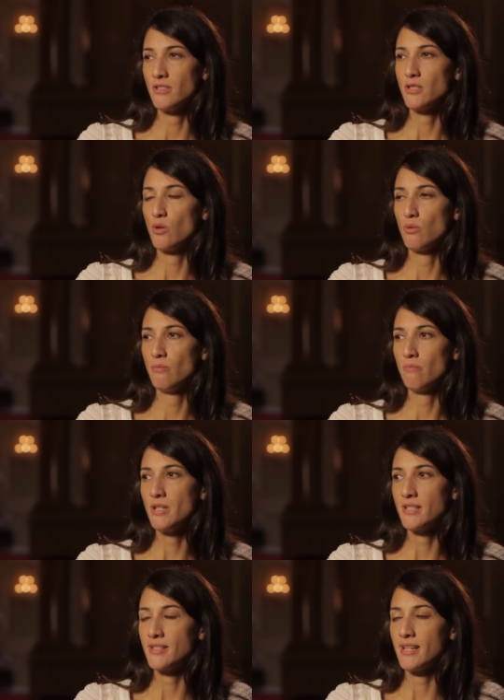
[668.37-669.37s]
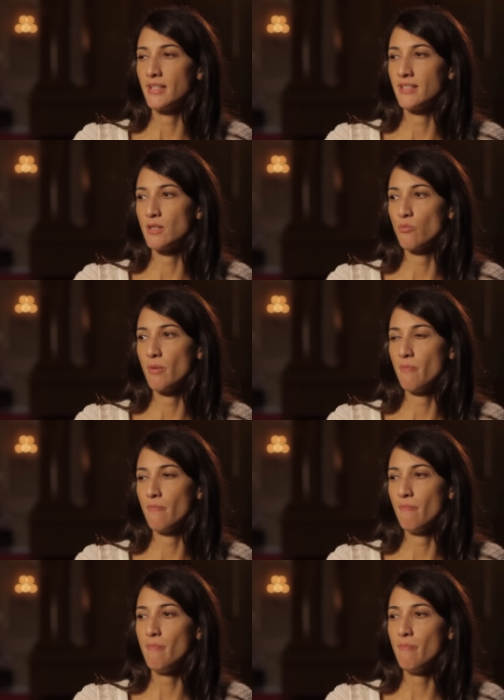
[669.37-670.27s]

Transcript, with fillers: so Mustang, in some way,